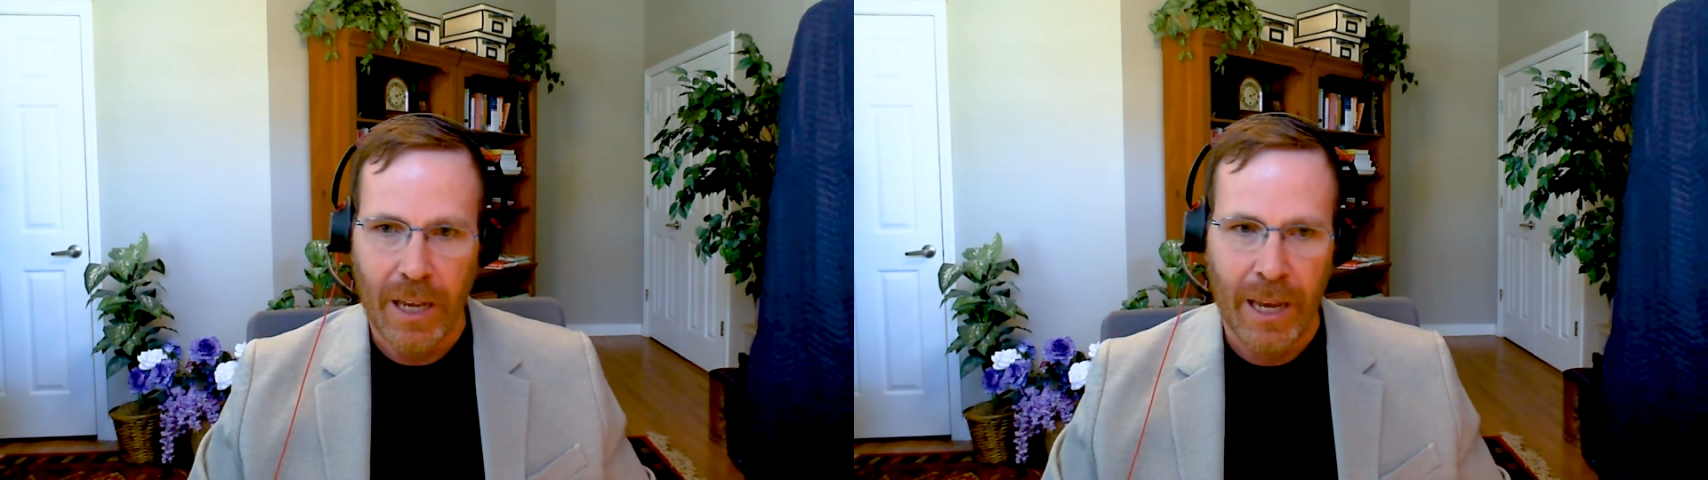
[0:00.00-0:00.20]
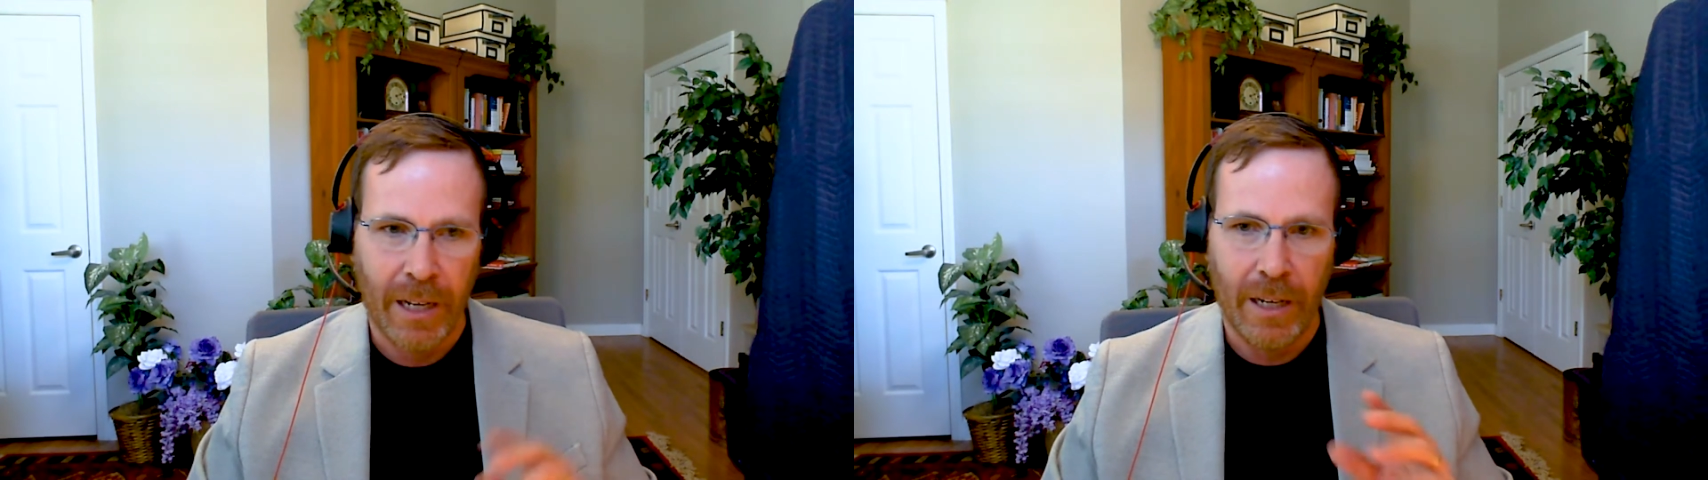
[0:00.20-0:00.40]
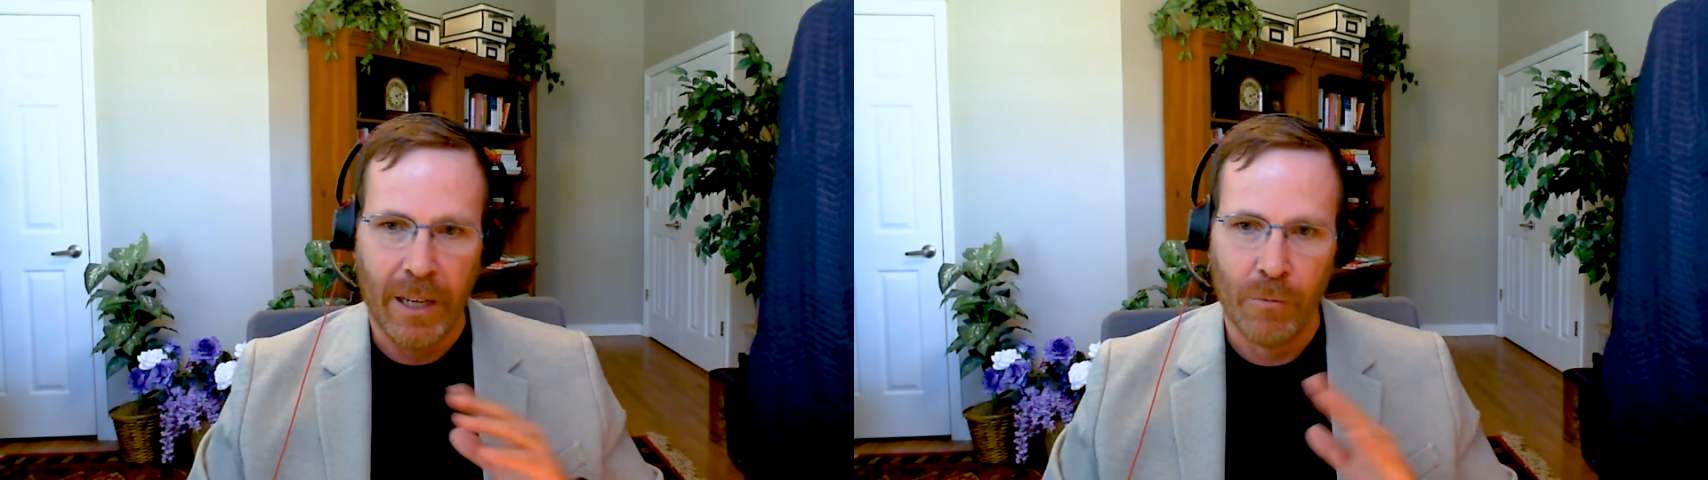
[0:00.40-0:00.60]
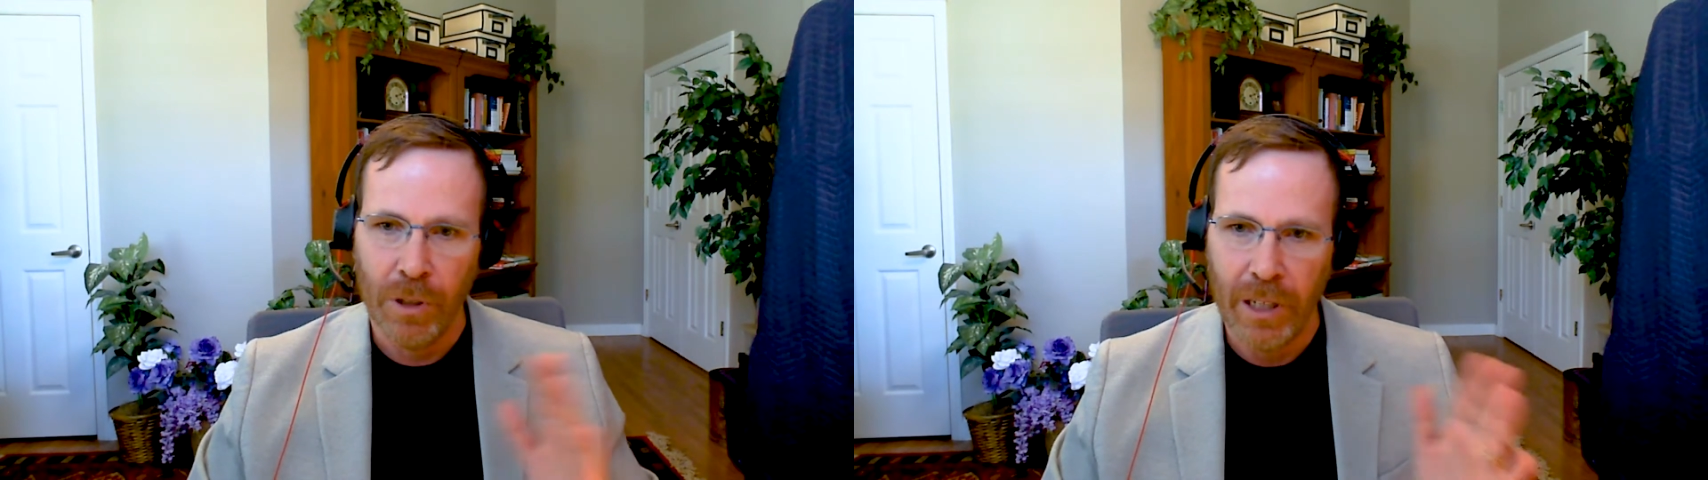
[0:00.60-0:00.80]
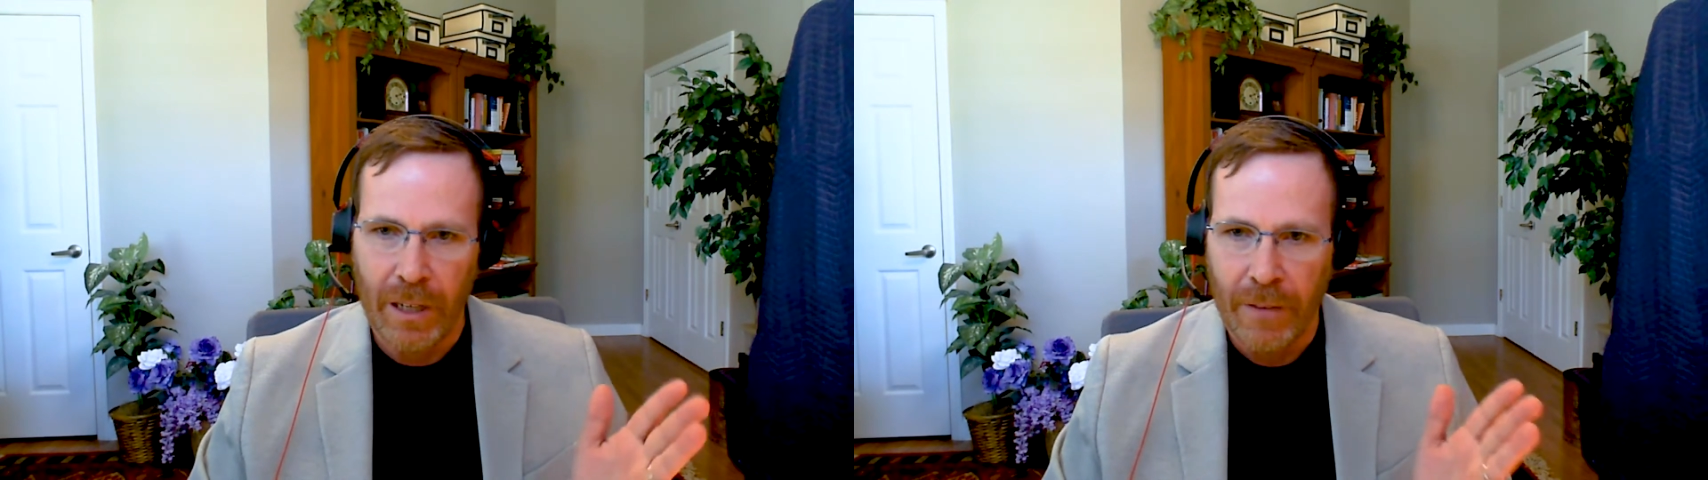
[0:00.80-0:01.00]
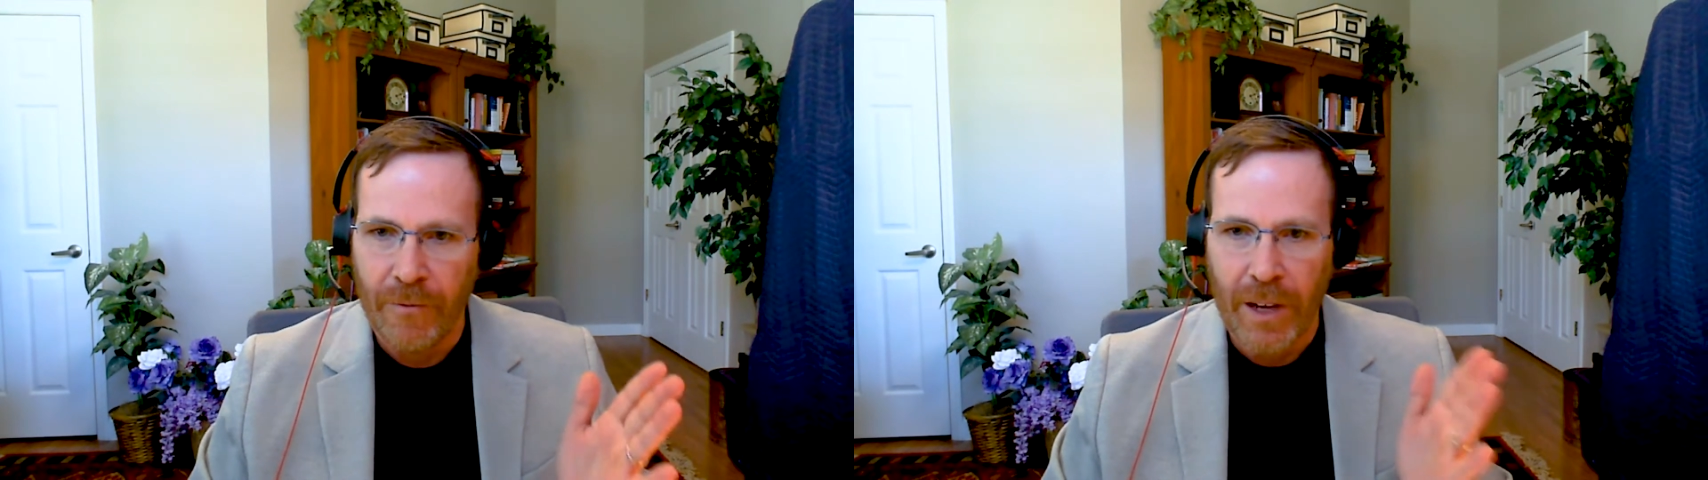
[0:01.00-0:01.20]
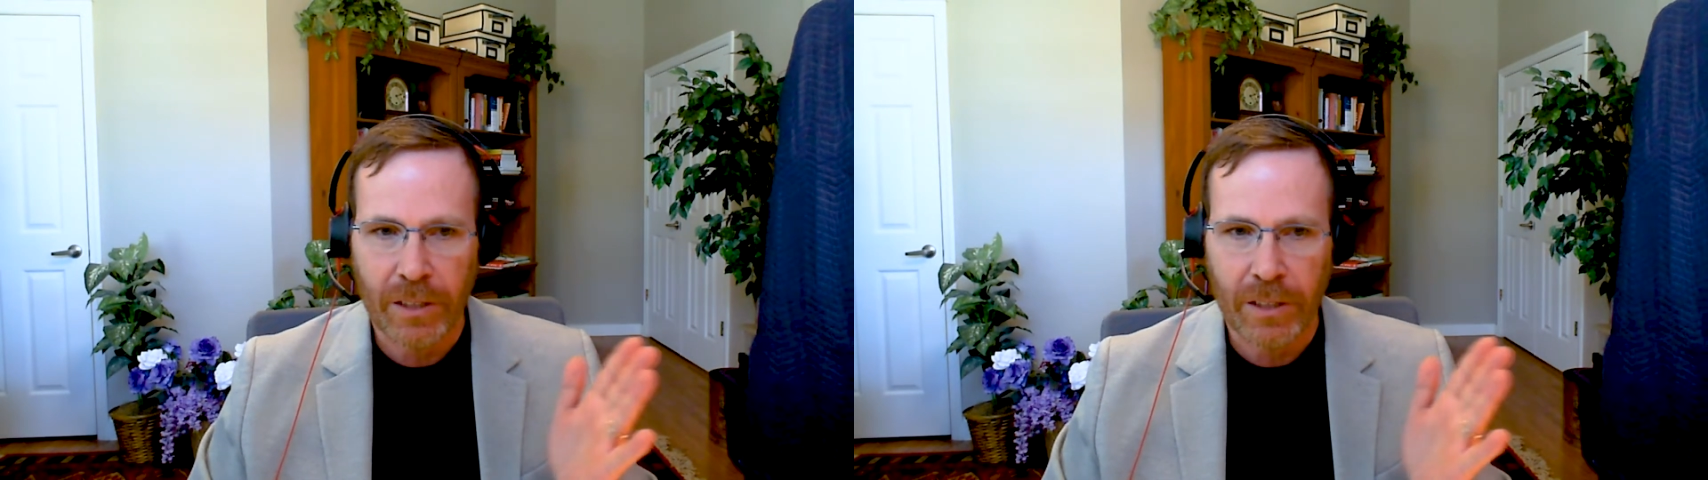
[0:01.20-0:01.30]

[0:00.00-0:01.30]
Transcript: And it really it